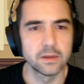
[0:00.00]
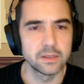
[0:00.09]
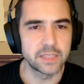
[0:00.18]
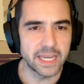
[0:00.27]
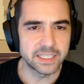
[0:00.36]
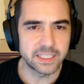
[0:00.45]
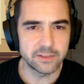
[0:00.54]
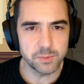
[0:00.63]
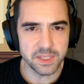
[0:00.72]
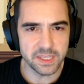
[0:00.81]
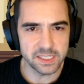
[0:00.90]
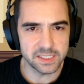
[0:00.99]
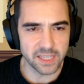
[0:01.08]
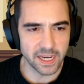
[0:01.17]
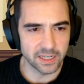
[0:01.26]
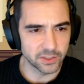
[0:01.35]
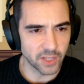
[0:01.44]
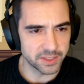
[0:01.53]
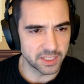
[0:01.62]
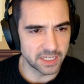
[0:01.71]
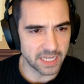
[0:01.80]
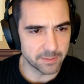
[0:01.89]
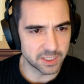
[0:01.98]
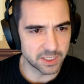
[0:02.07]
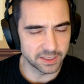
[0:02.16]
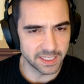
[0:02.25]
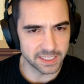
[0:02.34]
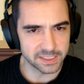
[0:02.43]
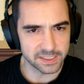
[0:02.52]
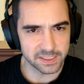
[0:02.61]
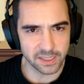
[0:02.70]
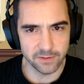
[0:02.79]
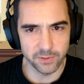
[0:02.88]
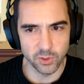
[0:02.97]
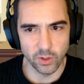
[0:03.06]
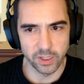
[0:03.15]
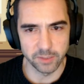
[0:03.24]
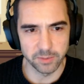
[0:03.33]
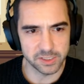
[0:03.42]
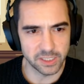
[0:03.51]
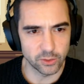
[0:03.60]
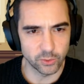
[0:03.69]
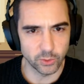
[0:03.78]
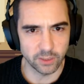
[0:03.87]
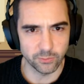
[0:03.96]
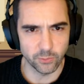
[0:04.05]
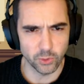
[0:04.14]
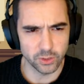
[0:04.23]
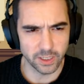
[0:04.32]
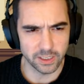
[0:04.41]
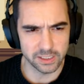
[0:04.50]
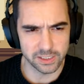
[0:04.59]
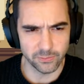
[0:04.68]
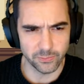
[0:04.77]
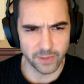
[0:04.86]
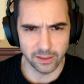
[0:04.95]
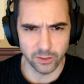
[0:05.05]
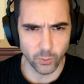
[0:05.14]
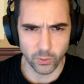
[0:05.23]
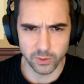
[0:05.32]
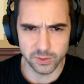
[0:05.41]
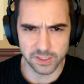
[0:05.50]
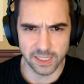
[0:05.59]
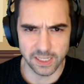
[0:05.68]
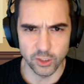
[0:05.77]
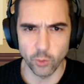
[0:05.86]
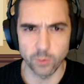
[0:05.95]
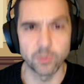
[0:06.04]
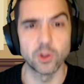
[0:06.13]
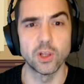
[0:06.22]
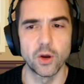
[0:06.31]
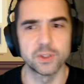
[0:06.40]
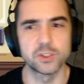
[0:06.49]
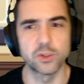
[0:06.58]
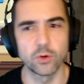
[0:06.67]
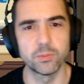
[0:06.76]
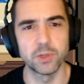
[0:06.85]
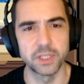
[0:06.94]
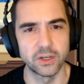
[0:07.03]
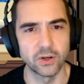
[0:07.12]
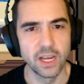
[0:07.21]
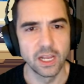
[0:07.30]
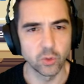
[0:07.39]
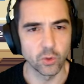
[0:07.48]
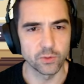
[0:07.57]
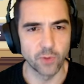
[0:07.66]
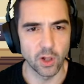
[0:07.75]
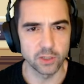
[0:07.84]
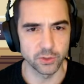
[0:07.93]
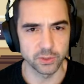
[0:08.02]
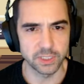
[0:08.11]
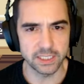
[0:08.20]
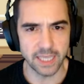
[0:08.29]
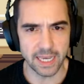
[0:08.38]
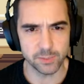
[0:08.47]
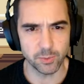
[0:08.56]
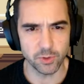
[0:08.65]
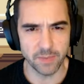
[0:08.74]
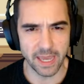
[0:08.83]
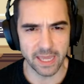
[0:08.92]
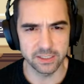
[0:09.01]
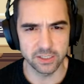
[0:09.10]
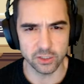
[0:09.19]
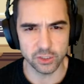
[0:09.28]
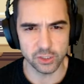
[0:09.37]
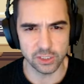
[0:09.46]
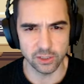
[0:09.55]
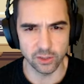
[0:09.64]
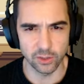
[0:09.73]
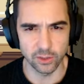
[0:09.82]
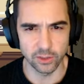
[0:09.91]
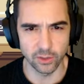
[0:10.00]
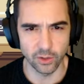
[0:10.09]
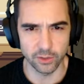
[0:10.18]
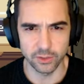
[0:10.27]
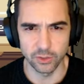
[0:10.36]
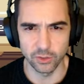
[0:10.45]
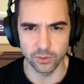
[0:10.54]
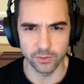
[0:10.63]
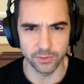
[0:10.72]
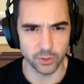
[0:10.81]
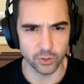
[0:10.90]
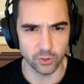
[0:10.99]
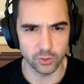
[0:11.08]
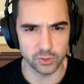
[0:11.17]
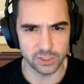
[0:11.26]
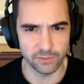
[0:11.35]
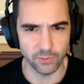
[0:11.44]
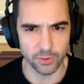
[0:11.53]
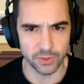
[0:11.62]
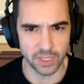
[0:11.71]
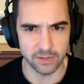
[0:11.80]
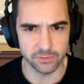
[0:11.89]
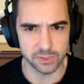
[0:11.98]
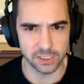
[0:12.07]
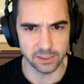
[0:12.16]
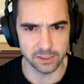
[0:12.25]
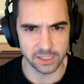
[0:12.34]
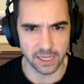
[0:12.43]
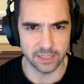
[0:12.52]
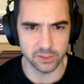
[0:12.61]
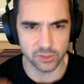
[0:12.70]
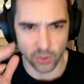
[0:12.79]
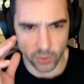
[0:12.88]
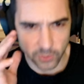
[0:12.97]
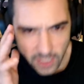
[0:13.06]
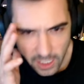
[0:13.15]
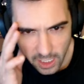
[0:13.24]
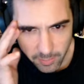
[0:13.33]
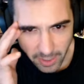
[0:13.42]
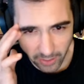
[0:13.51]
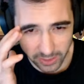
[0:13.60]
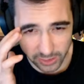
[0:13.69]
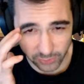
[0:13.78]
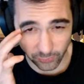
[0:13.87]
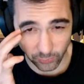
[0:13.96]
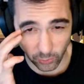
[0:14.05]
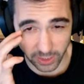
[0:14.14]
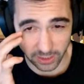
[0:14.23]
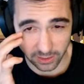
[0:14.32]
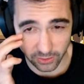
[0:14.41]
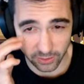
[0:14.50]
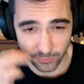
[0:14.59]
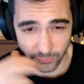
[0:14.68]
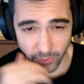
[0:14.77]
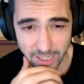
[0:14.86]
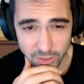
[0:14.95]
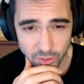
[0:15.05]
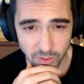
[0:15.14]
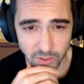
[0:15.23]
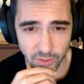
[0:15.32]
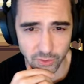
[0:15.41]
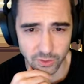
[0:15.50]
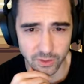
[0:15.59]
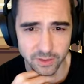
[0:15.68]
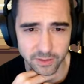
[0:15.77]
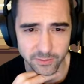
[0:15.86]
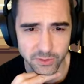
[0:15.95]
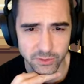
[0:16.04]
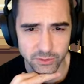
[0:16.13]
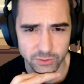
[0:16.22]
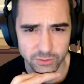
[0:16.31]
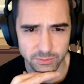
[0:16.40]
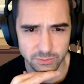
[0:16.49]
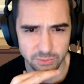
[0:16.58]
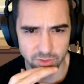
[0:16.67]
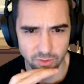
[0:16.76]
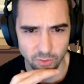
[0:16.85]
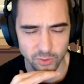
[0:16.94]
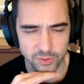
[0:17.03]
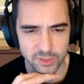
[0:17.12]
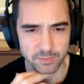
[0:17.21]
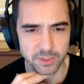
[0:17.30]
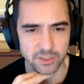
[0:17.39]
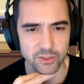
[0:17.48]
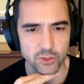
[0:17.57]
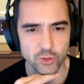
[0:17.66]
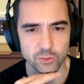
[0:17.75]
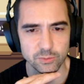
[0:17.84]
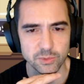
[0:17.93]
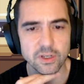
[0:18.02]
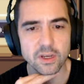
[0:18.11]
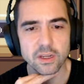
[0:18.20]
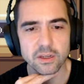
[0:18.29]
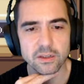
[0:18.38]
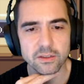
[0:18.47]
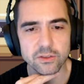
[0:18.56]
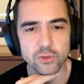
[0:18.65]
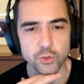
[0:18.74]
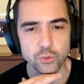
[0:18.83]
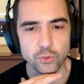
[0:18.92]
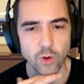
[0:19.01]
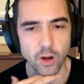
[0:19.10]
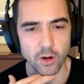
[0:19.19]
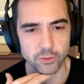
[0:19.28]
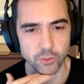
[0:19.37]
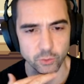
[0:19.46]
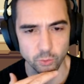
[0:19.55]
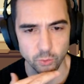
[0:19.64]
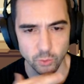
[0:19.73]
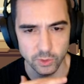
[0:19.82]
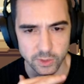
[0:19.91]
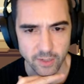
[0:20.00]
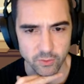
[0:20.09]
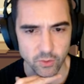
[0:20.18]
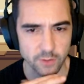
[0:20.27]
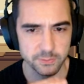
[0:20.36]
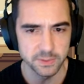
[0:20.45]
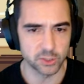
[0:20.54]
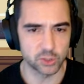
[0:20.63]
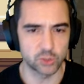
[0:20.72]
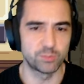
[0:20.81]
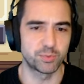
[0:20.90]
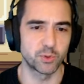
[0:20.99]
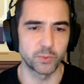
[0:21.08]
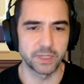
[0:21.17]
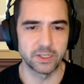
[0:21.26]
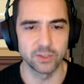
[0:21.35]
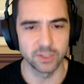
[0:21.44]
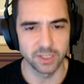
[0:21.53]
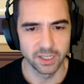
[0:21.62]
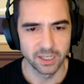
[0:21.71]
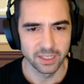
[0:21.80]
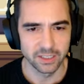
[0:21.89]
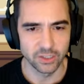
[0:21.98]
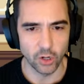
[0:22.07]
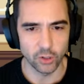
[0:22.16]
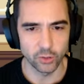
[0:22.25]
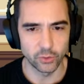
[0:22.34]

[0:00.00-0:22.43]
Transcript: Yeah, it gives me this title, not the name in the list. It's kind of annoying because then you're looking for it. You're like, is it Fell Lords? It said notable. Oh, it's notable here. Lord Valder, King Caspar the Mad, Duchess Lotner of the Curse, Thane of Sil Silentstone, Baroness Freugener the Fragile, Earl of the Doomed, Earl something the Doomed, Duke Roddock the Cruel, Count Narfi the Super Weird, Jarl